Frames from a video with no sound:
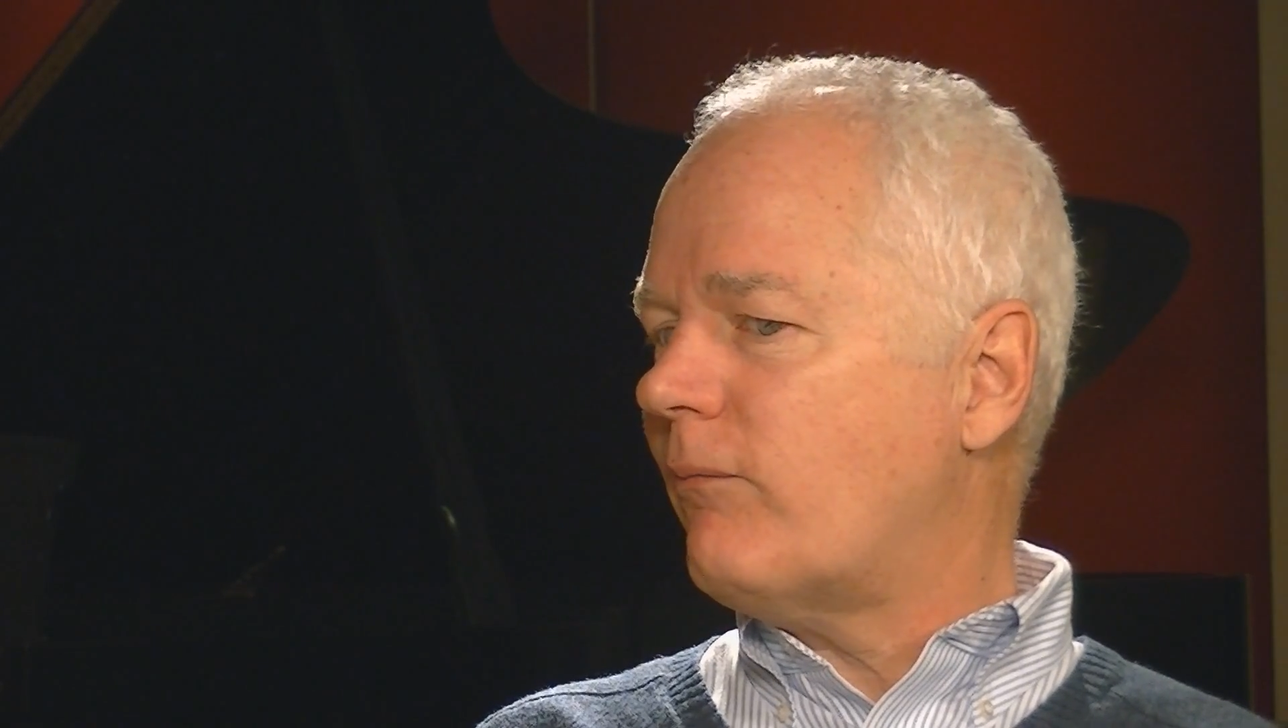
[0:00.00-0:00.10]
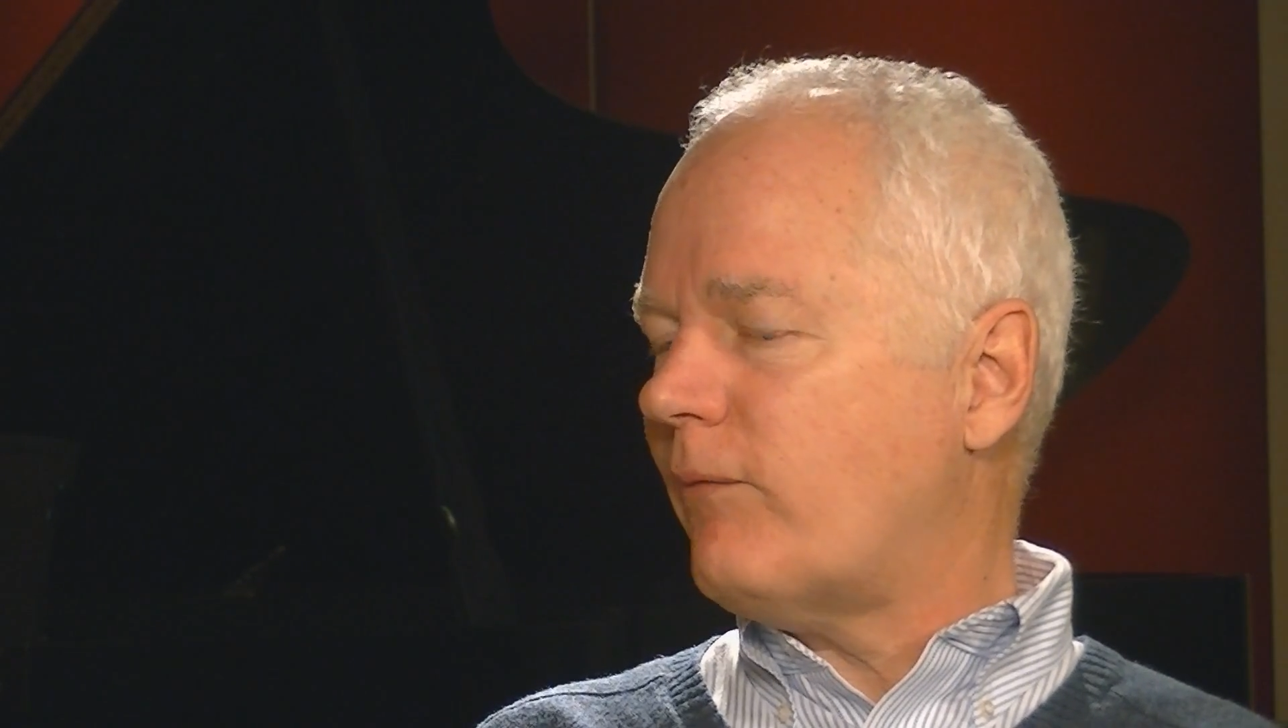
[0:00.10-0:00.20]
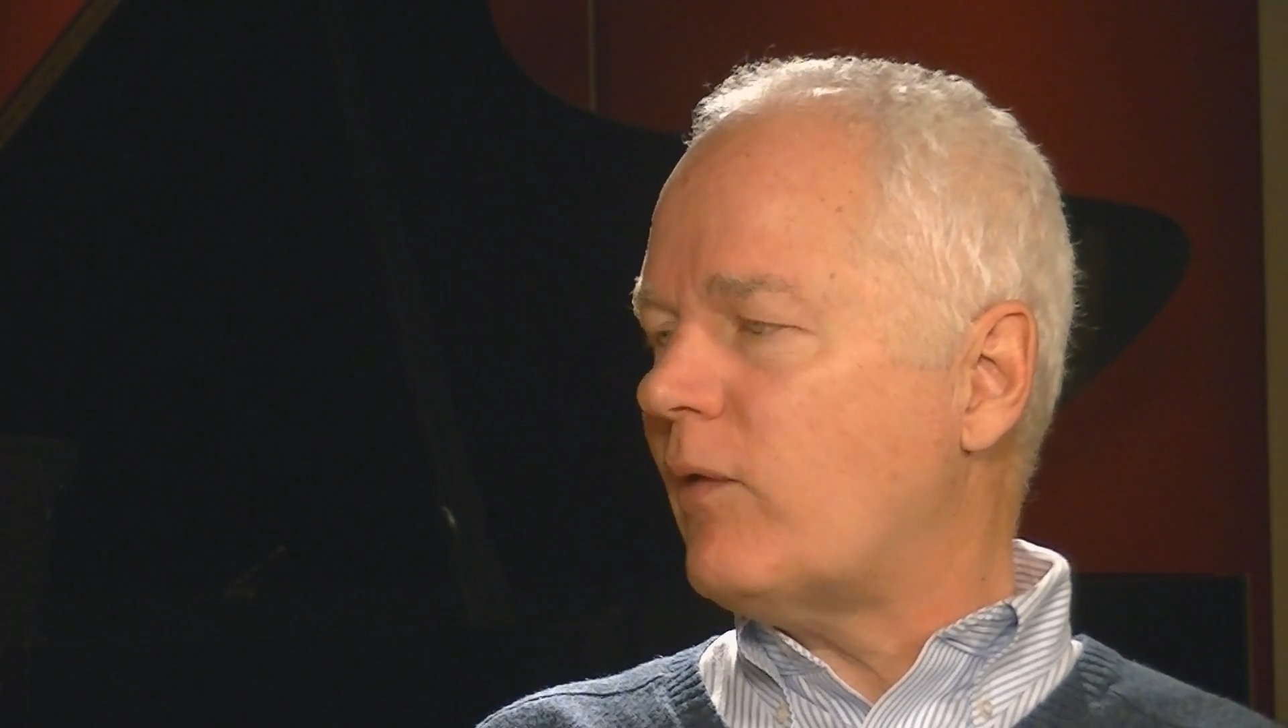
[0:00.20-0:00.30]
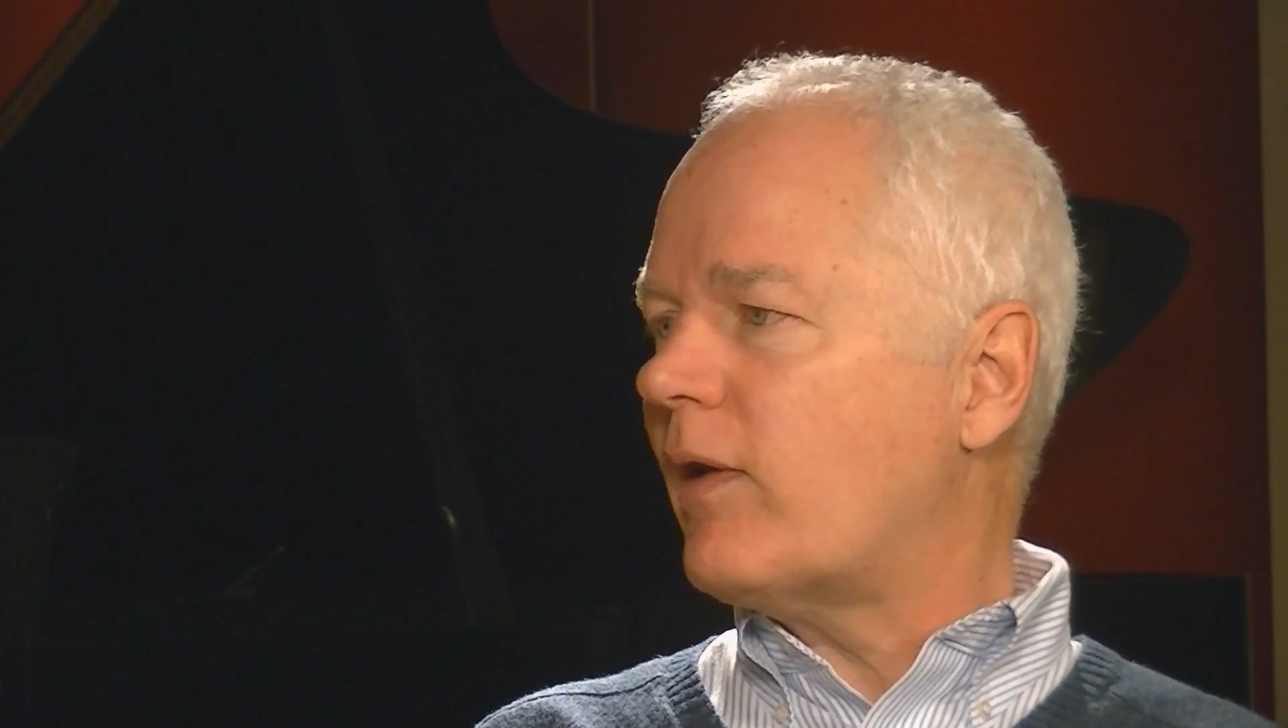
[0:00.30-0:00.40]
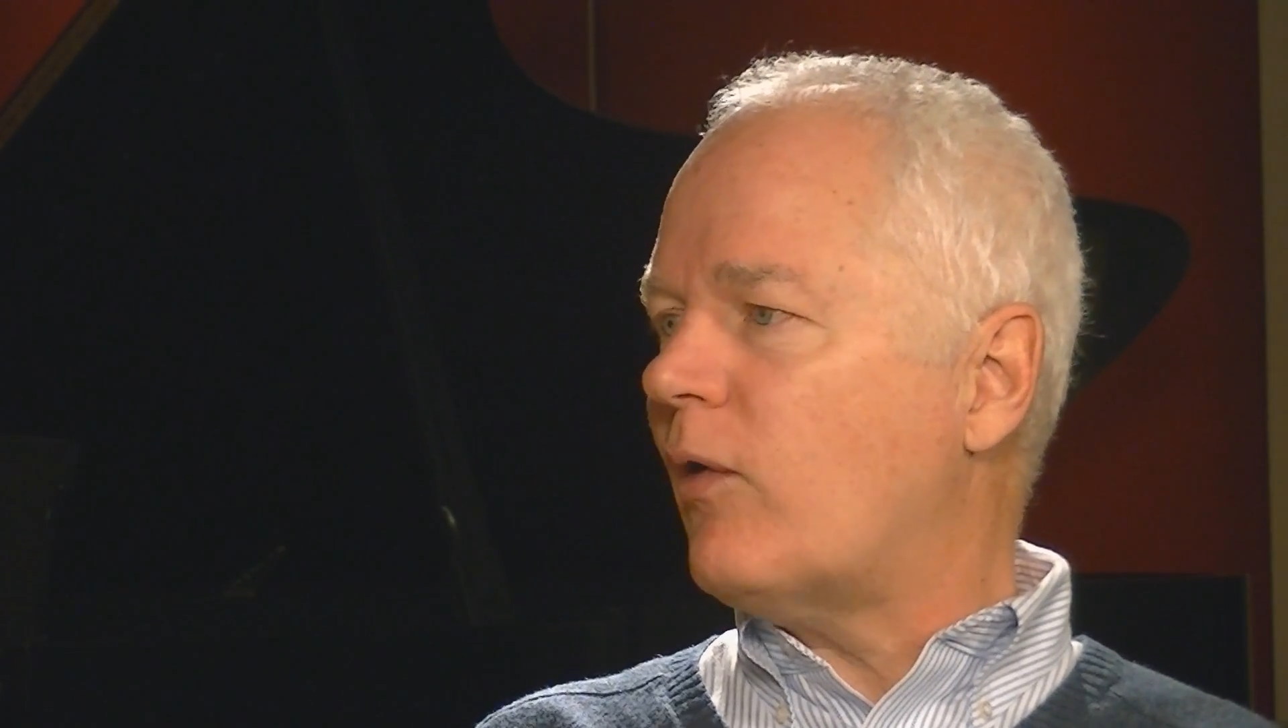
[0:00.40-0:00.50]

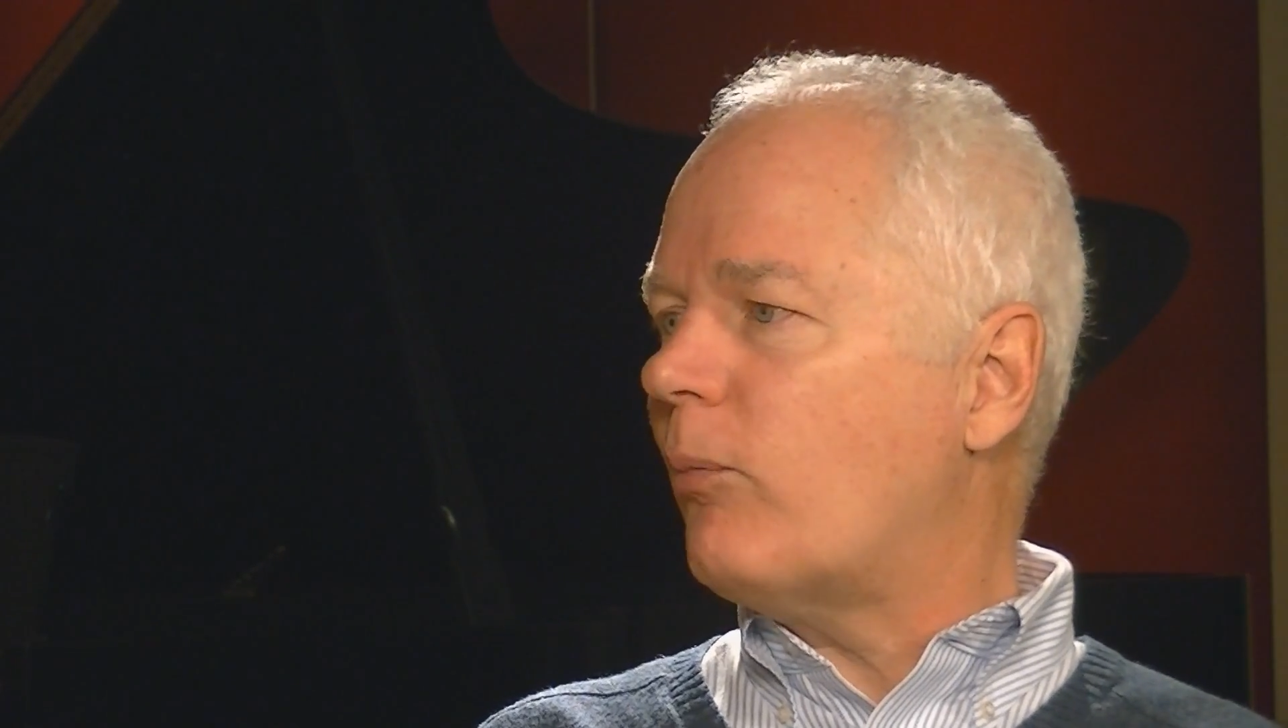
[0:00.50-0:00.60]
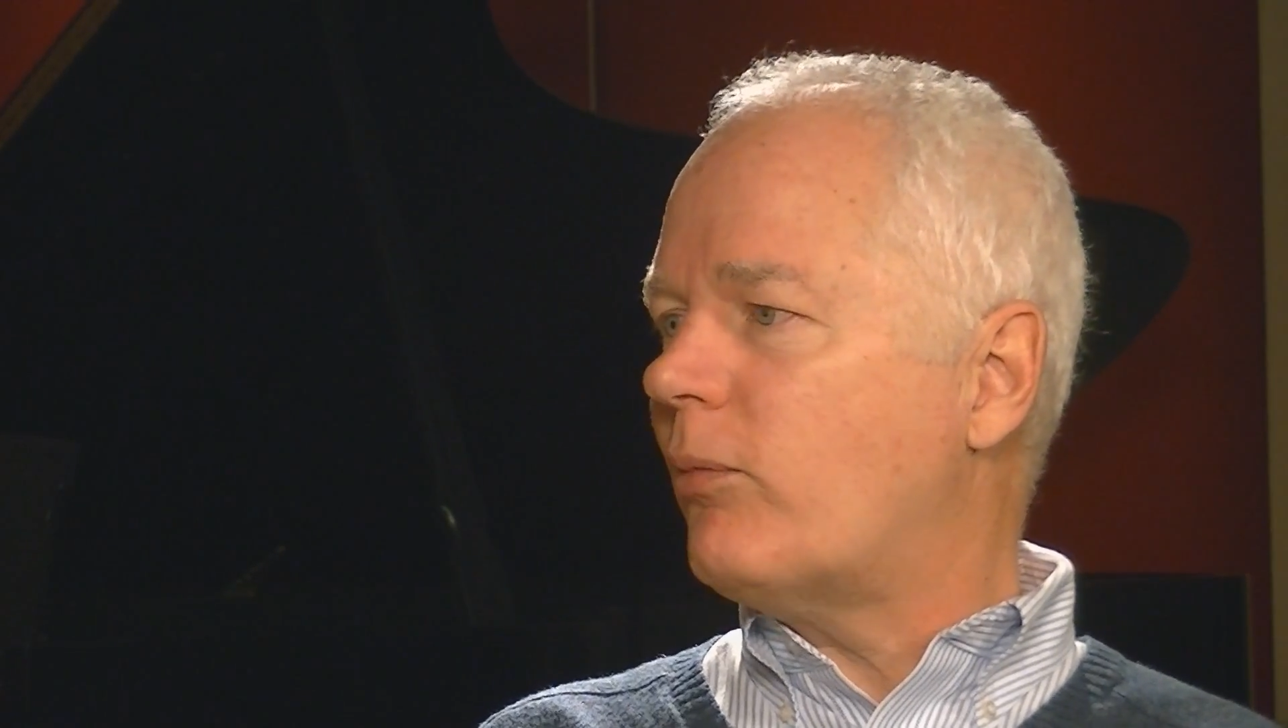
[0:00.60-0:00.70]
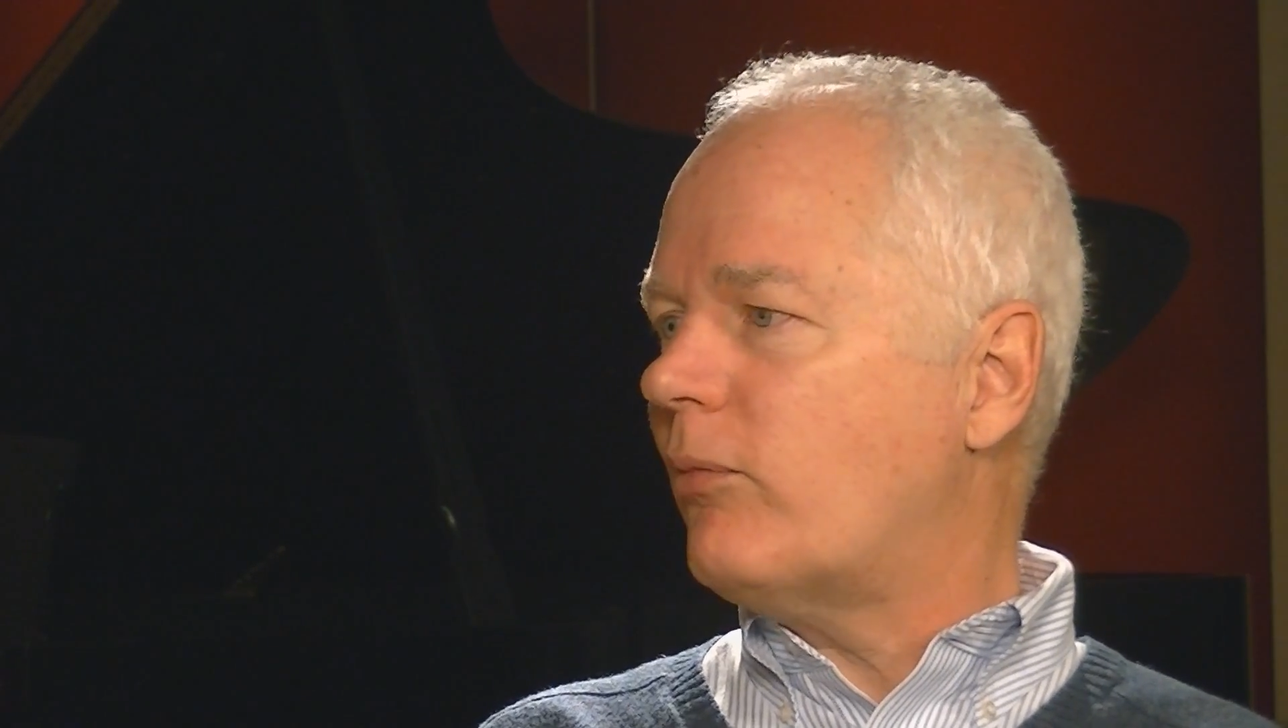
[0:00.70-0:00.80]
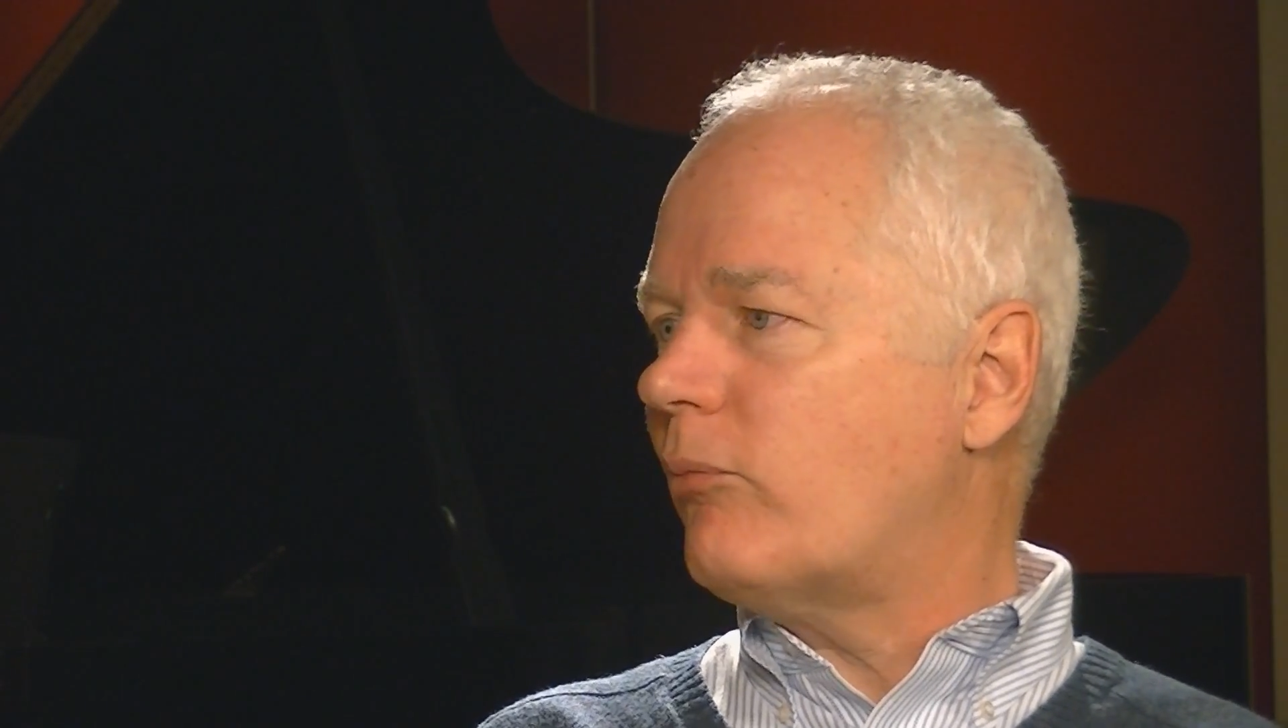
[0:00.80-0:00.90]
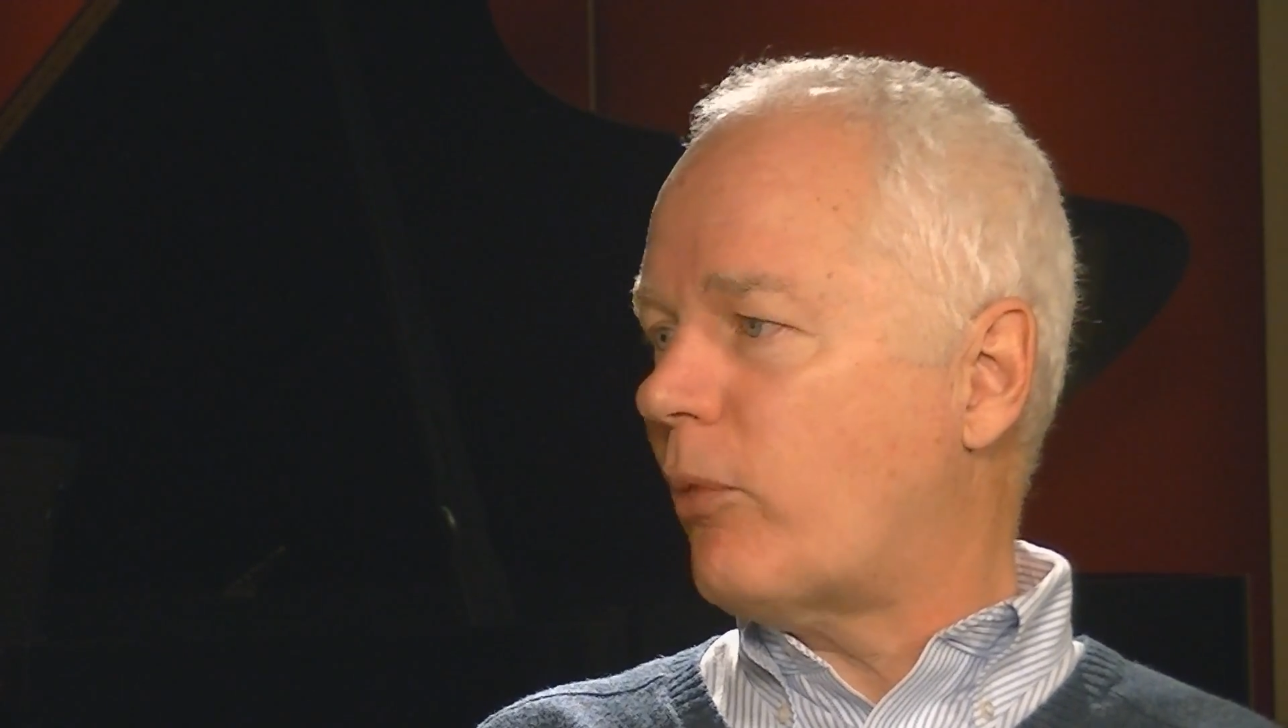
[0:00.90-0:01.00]
felt helped